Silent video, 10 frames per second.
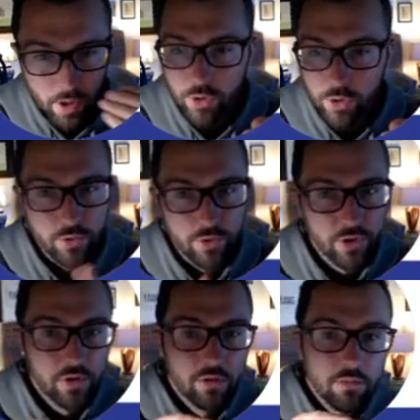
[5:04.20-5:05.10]

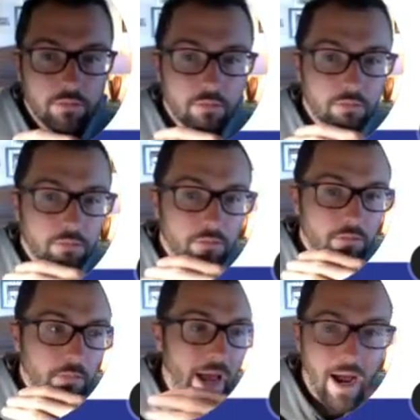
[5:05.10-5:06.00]
glucose
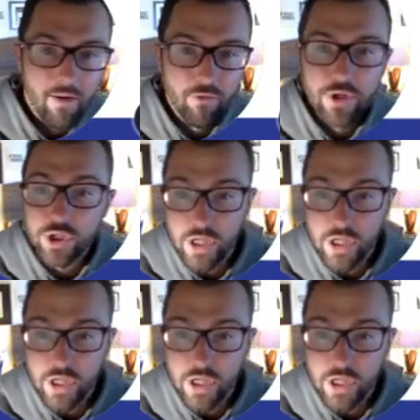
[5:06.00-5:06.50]
average